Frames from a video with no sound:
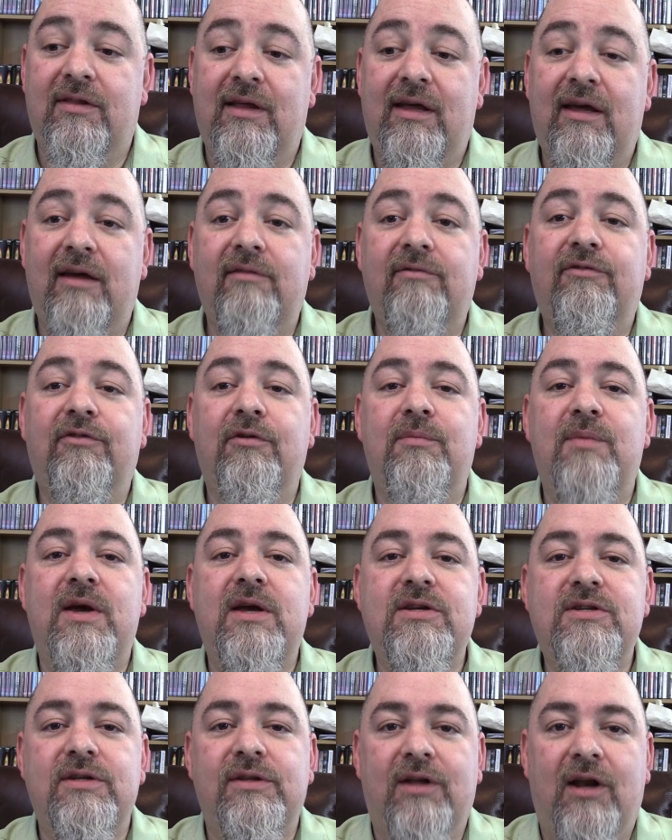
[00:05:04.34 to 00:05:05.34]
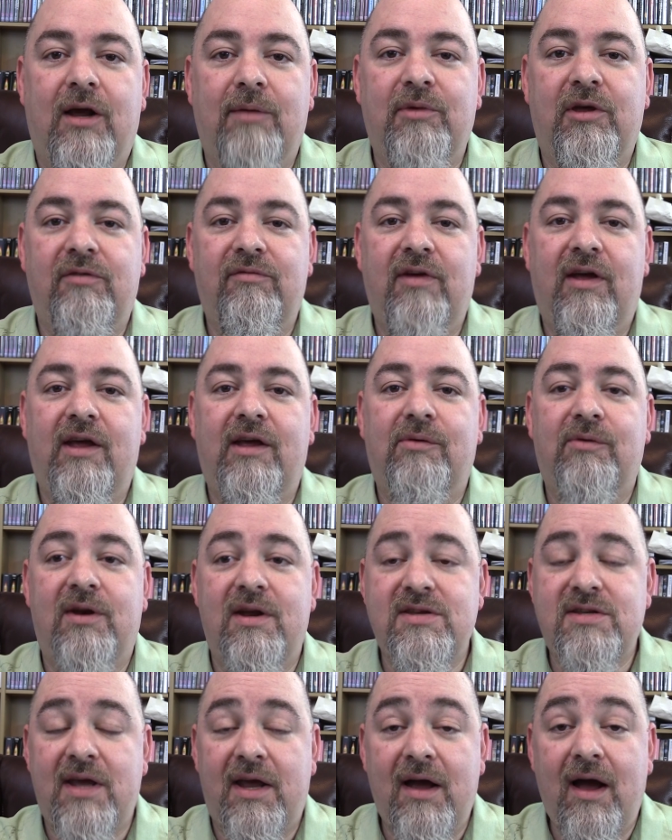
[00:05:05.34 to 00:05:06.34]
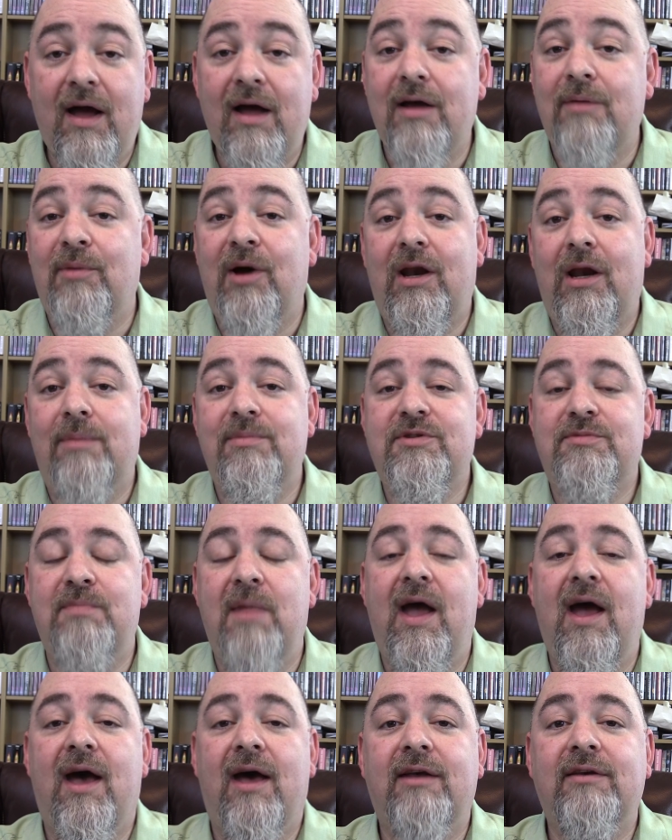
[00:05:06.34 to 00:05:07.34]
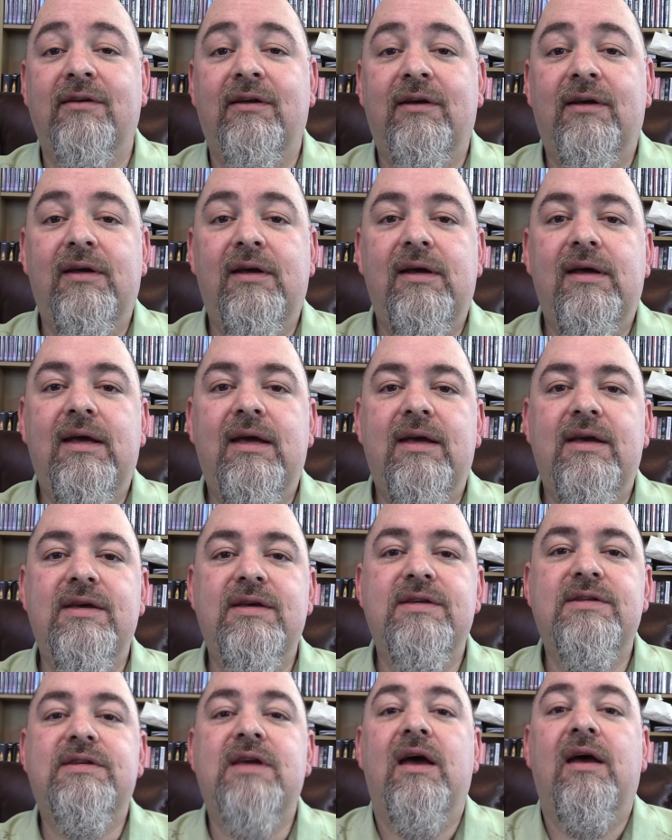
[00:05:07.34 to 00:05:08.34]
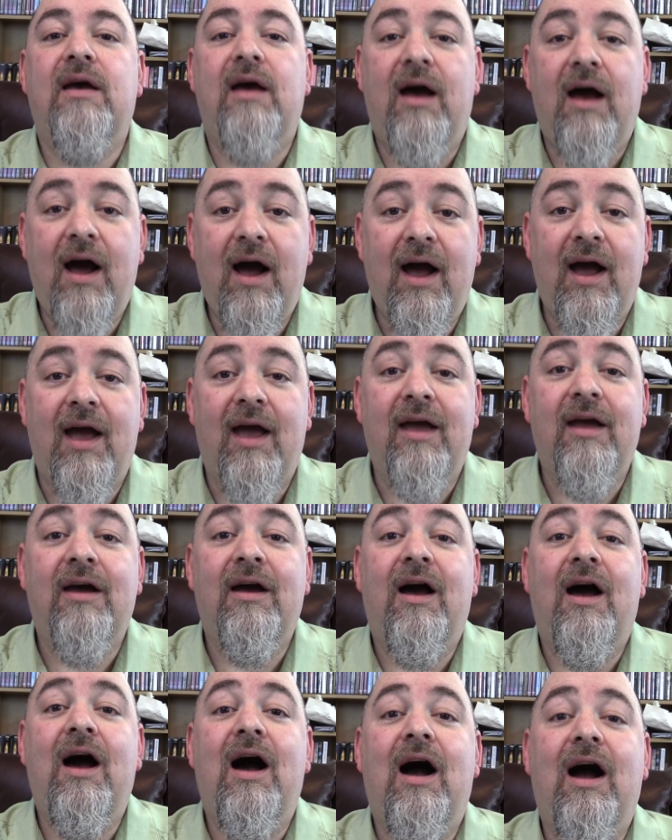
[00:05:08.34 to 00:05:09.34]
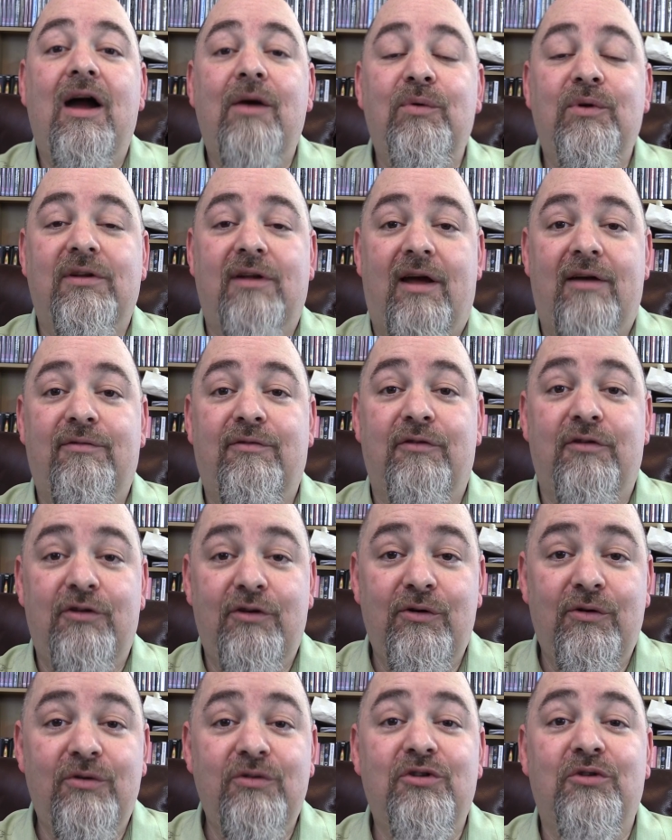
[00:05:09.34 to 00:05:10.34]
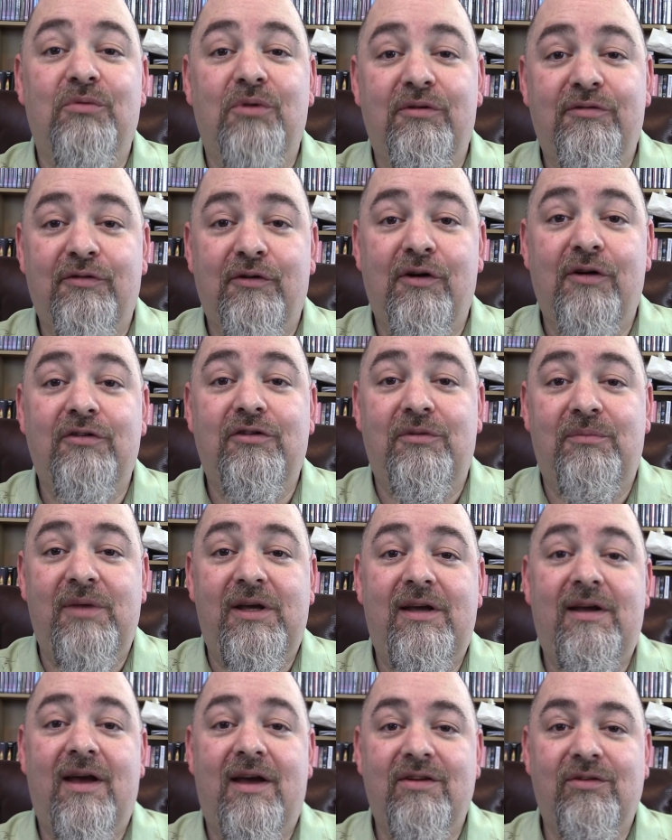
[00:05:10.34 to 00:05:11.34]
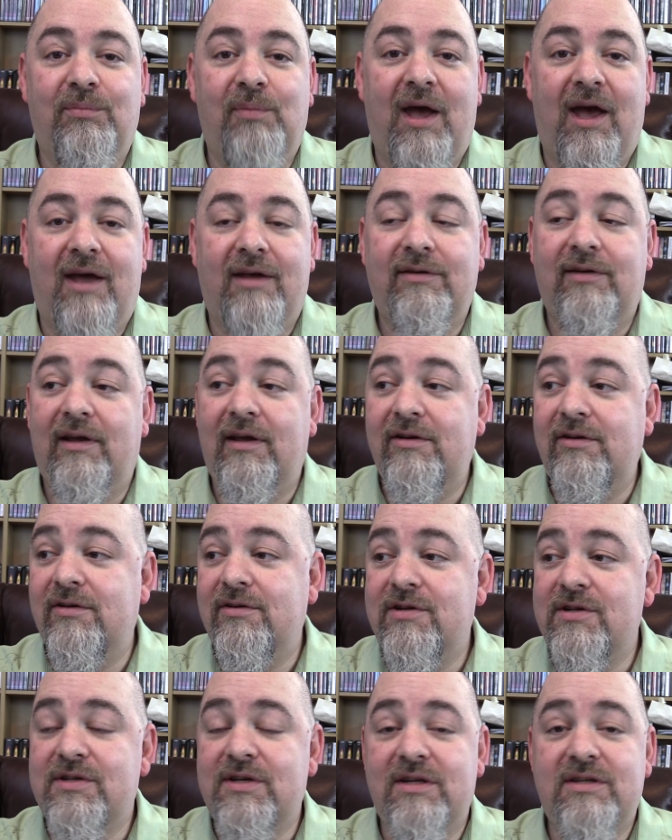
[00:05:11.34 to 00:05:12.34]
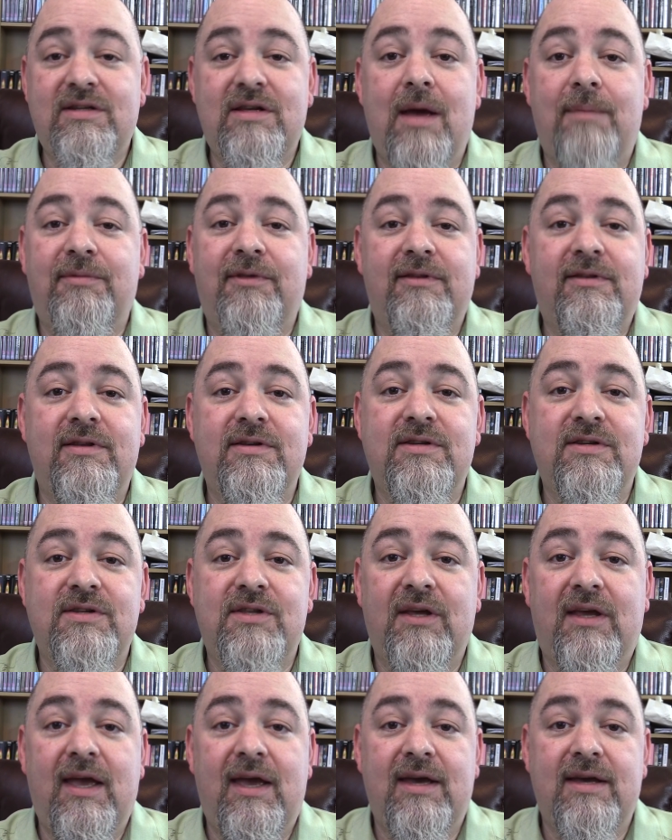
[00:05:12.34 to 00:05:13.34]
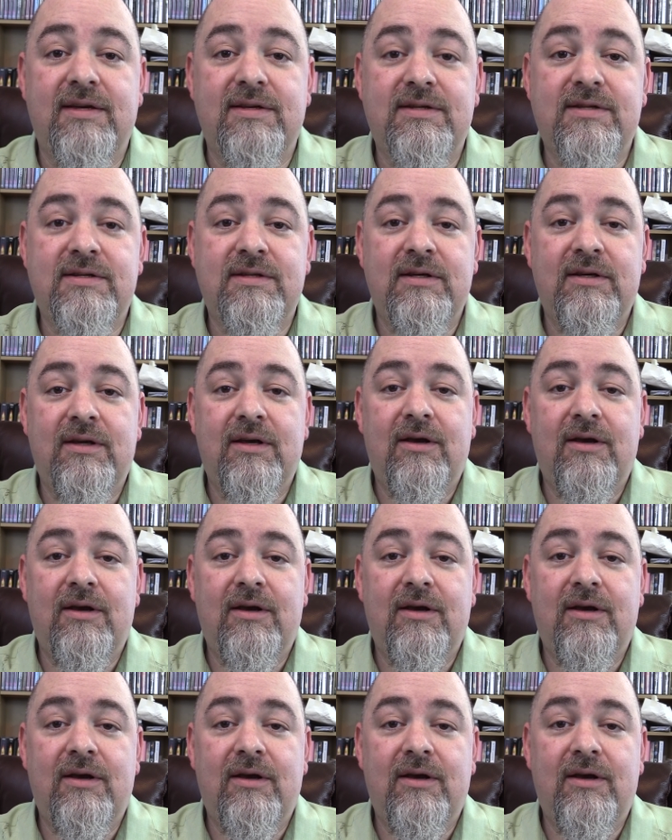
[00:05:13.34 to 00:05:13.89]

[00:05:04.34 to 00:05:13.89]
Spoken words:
the information that I'm conveying when I say, hi, my name is Matt, is, hi, I would like for you to refer to me as Matt. And you just accept that this is the case